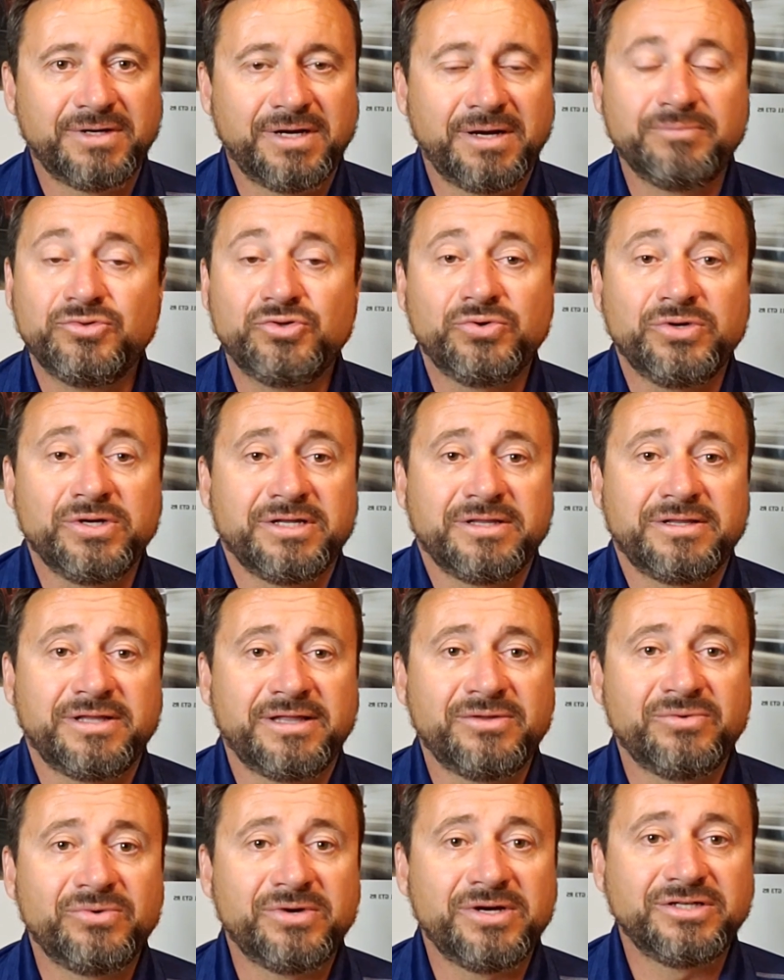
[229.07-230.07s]
I'm doing it
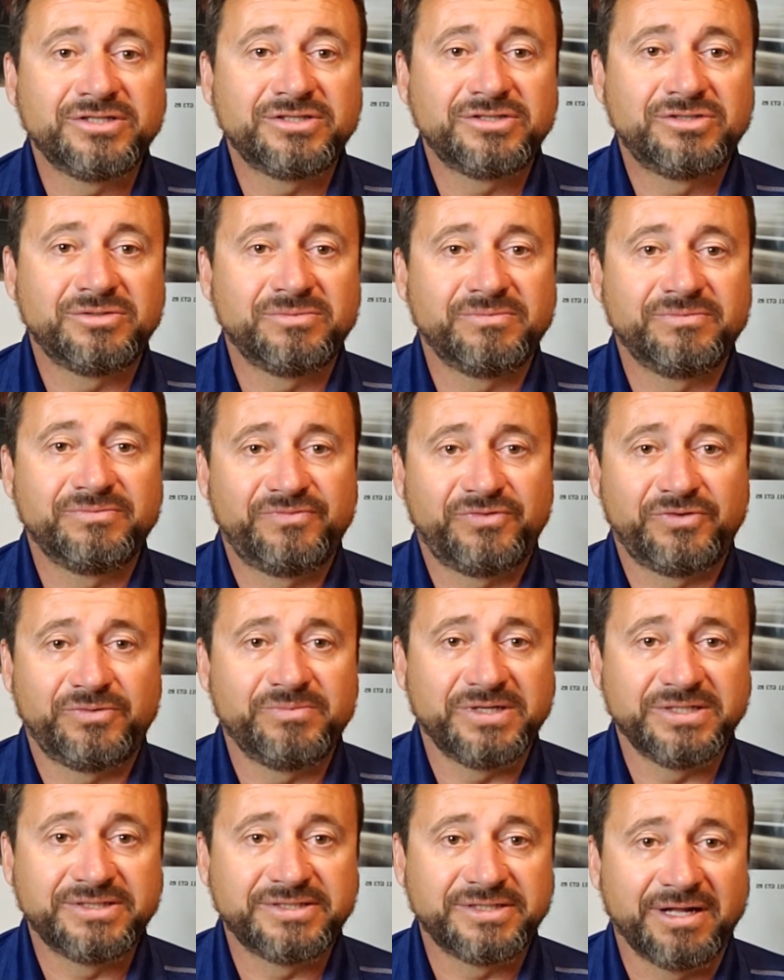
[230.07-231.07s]
anyways for
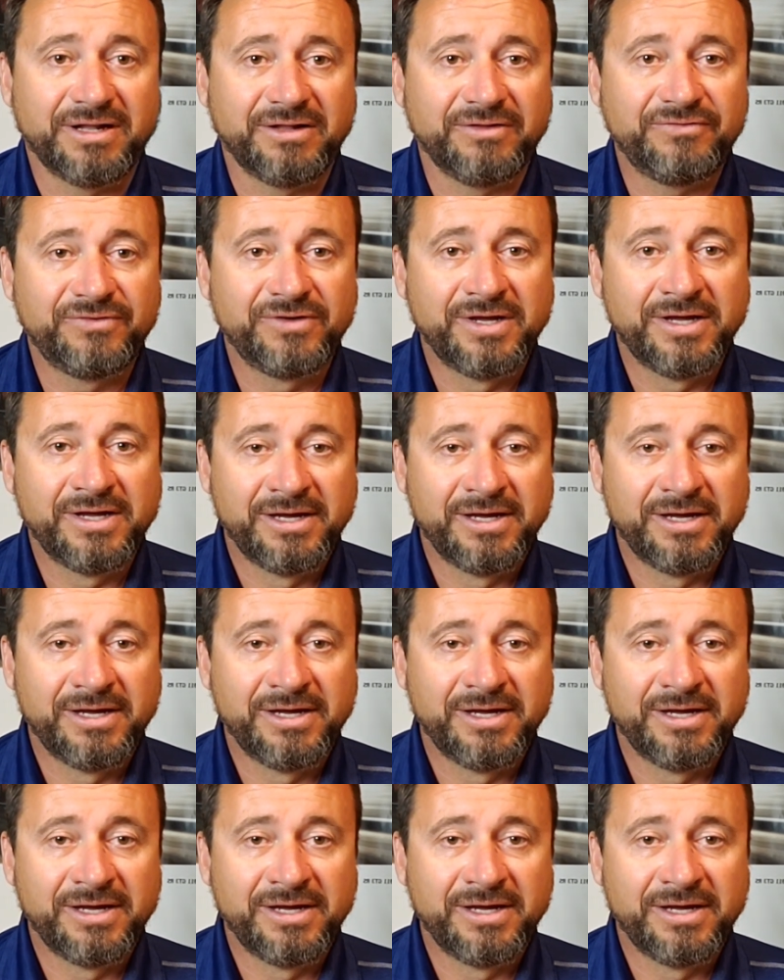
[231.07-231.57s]
myself.